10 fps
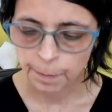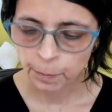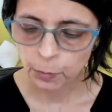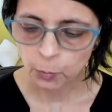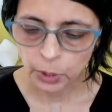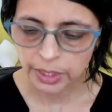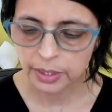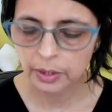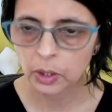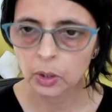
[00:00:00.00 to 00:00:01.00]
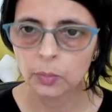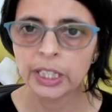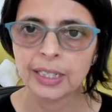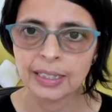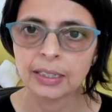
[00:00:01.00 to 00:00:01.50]
From 1, 0,
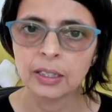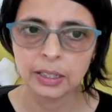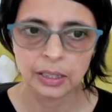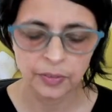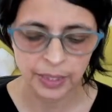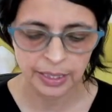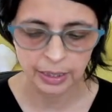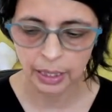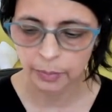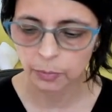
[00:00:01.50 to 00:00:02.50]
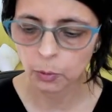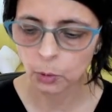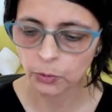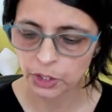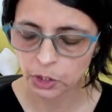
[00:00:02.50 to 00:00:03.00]
because it's currently facing up, we'll
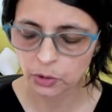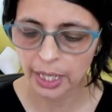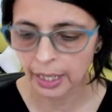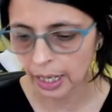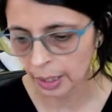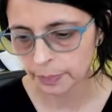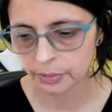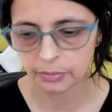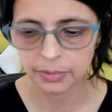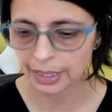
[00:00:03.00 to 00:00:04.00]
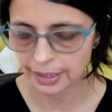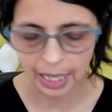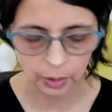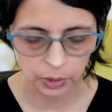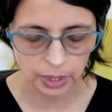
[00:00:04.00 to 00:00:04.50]
first try up. That's
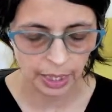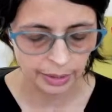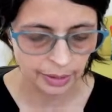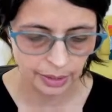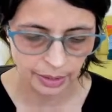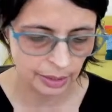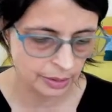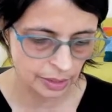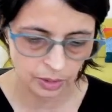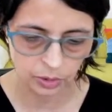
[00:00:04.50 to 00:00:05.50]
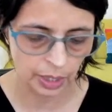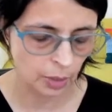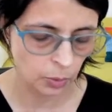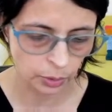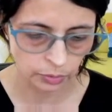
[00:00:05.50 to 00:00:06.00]
outside, doesn't exist, so that
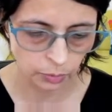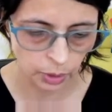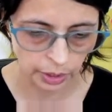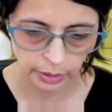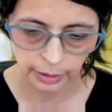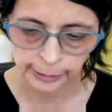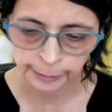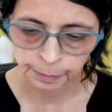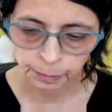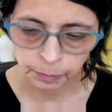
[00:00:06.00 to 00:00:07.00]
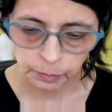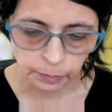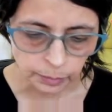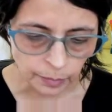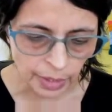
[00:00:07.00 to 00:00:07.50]
won't work.
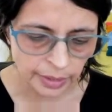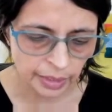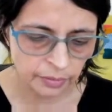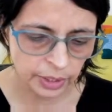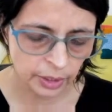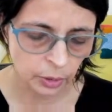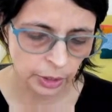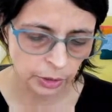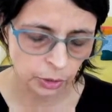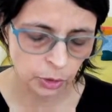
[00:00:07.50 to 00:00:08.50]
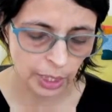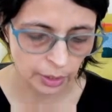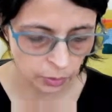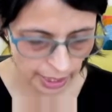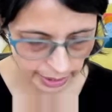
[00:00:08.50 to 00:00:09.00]
Then we are going to try
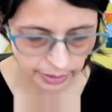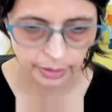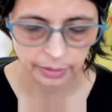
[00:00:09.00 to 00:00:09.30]
right.